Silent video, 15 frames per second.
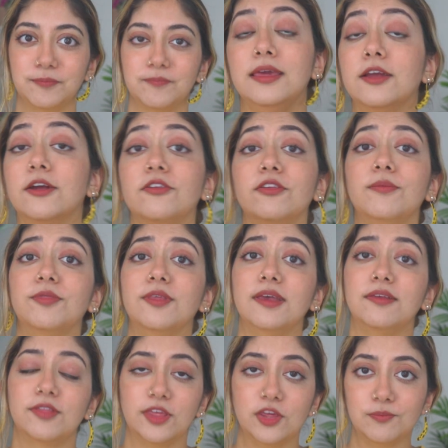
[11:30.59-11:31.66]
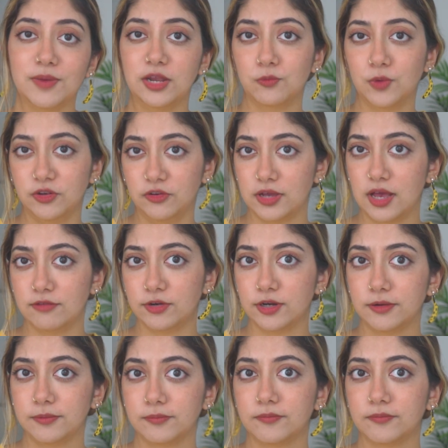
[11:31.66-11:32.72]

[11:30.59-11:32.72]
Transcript: Here are some things that you might want to cover.